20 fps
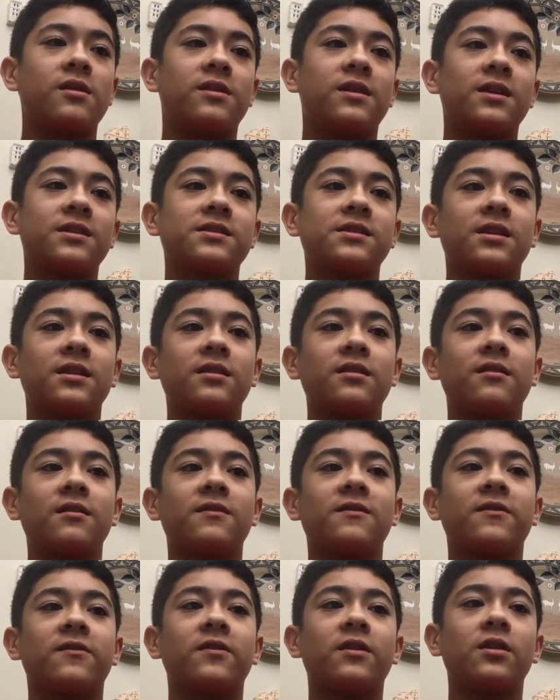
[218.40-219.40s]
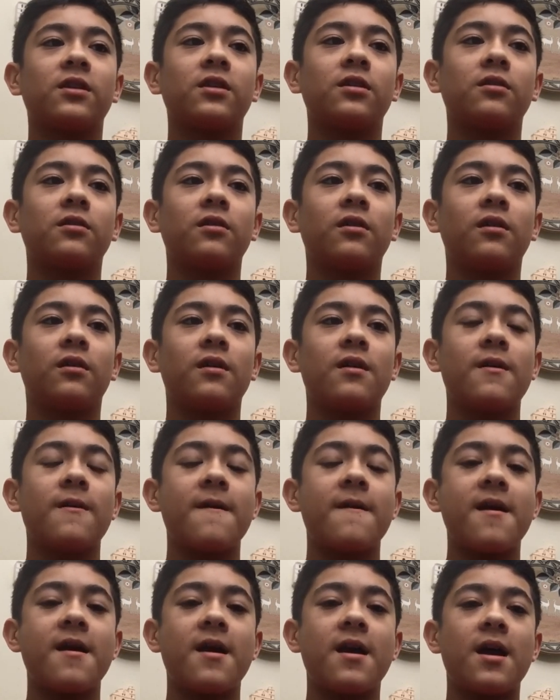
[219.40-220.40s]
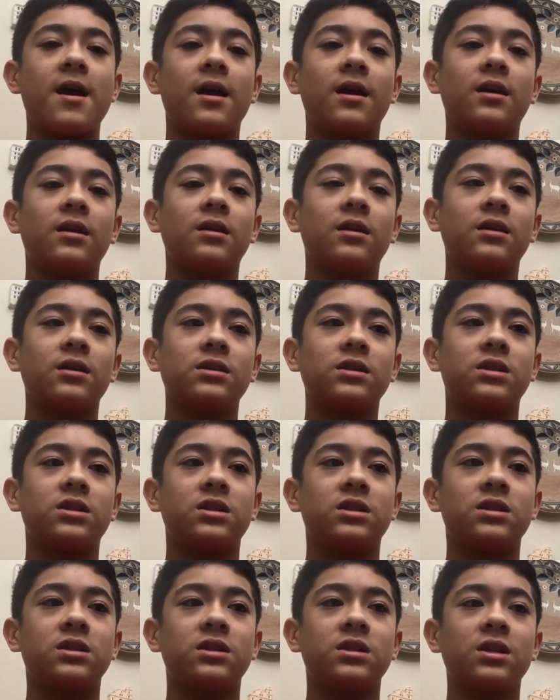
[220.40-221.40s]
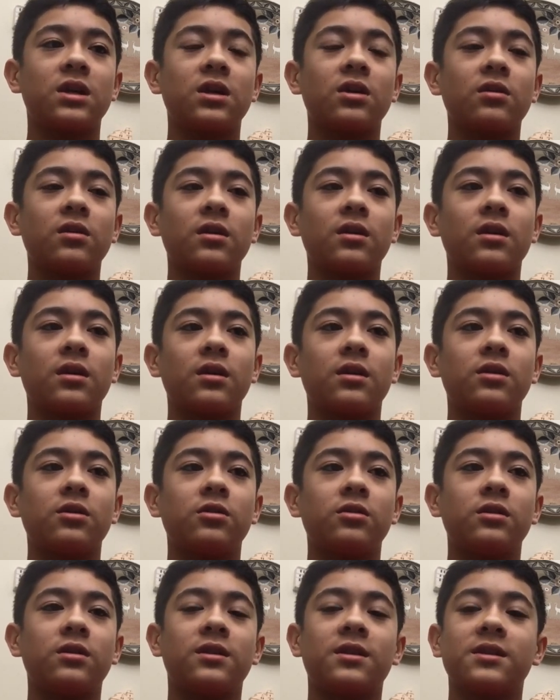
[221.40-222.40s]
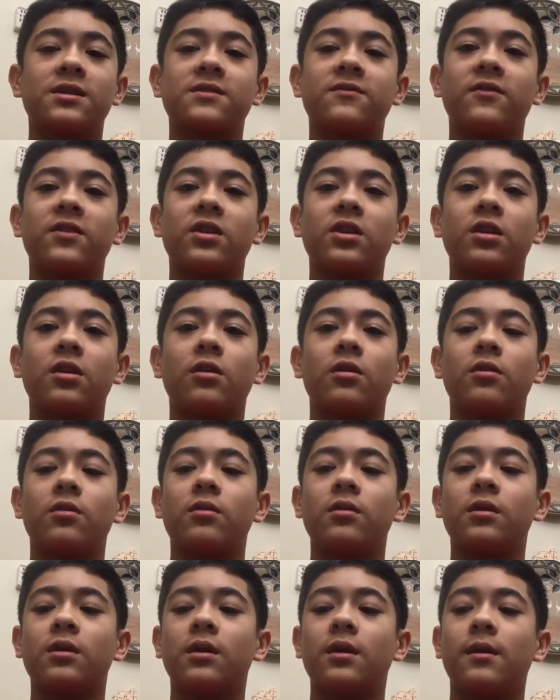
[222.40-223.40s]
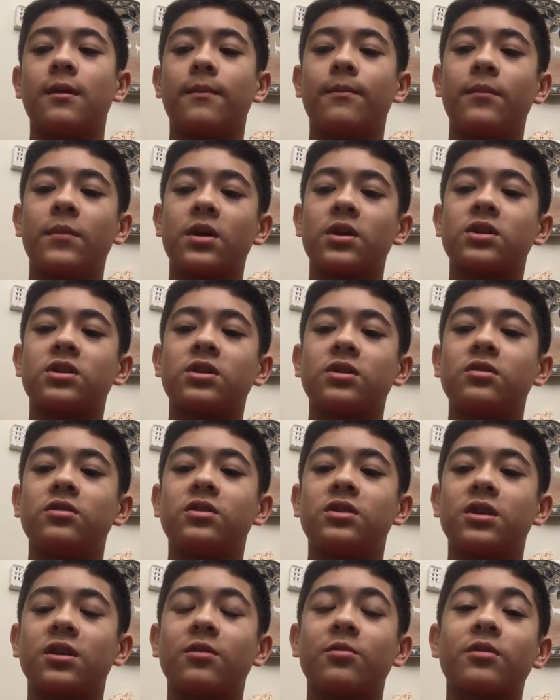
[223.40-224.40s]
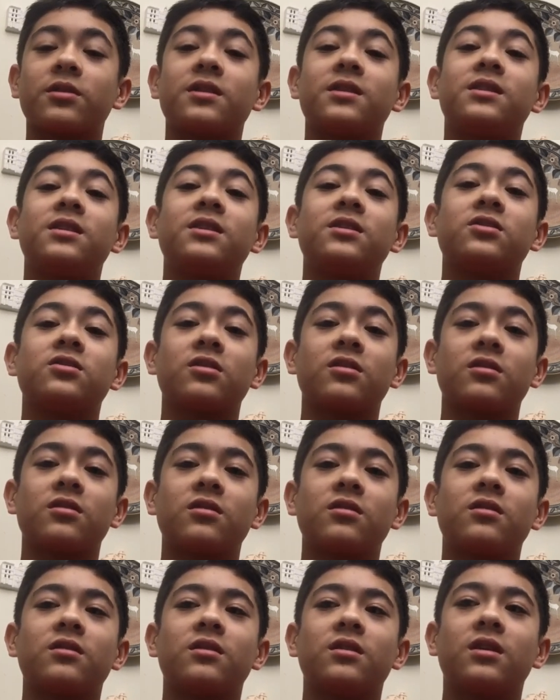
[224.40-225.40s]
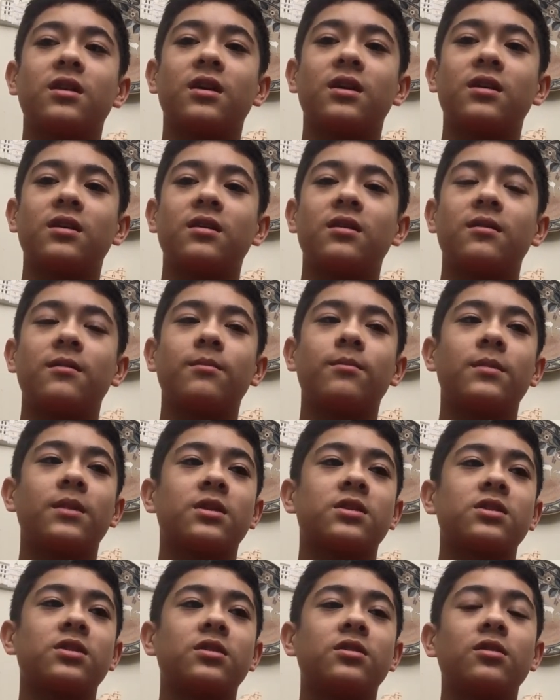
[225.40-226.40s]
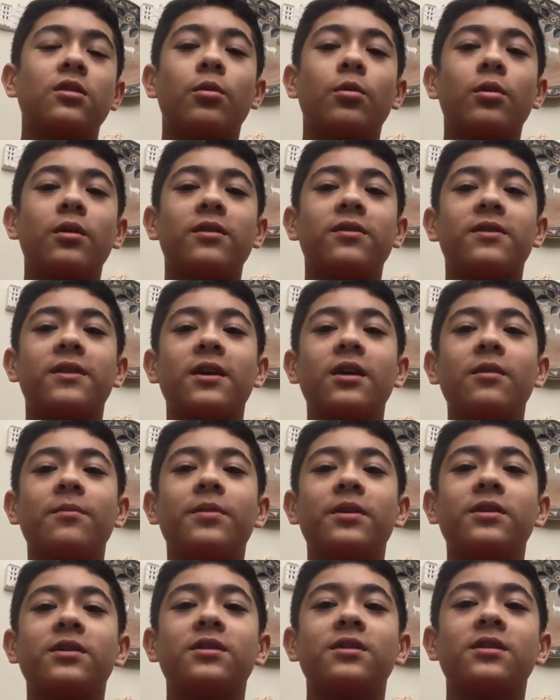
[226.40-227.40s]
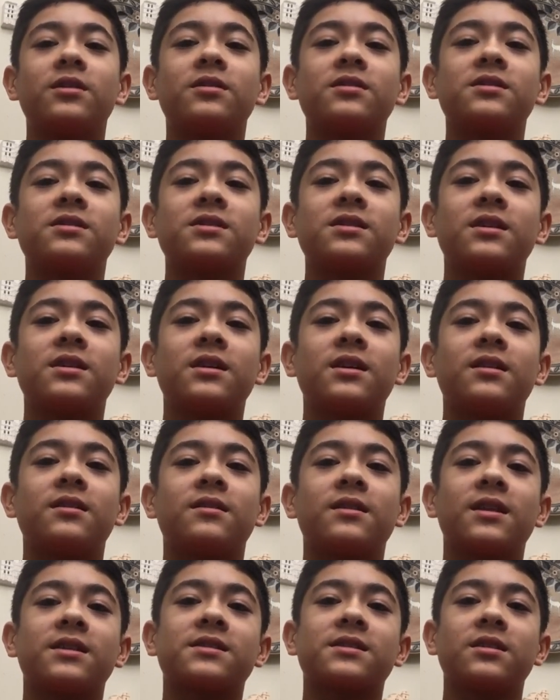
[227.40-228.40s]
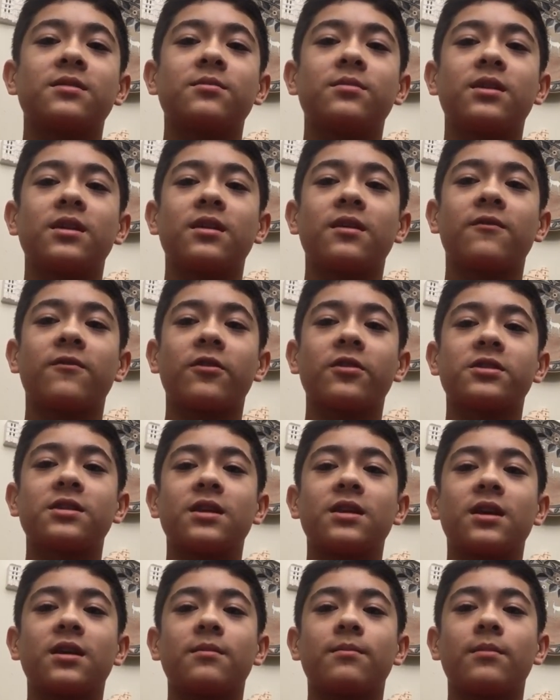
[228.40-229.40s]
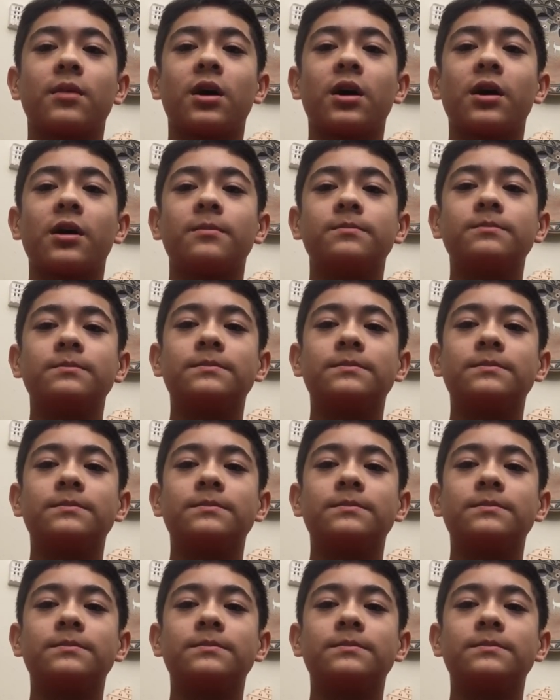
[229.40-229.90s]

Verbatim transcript: That's the end of this video. Share this video. Make sure you share it with a teacher. Make sure you know what their opinion is. That's going to be it for today. Bye.